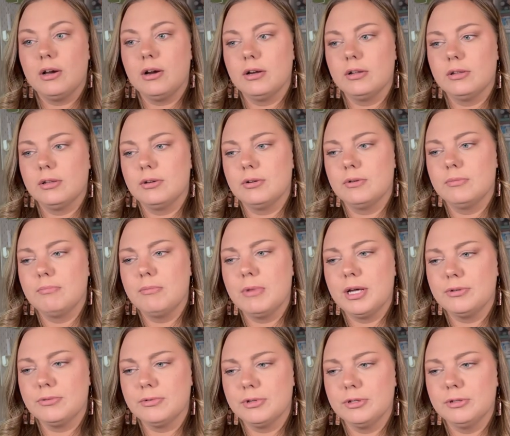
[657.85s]
our little
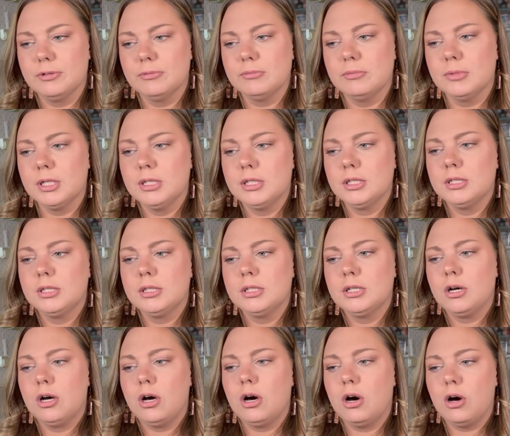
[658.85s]
mudroom
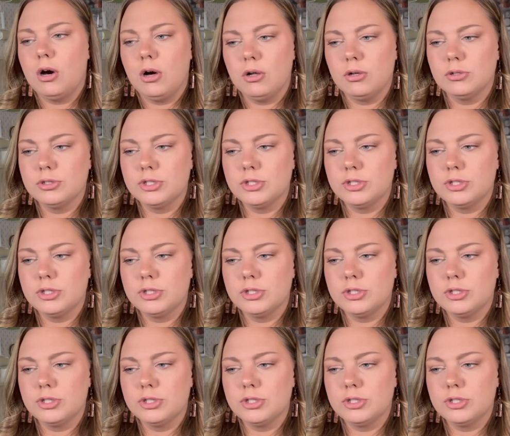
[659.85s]
hall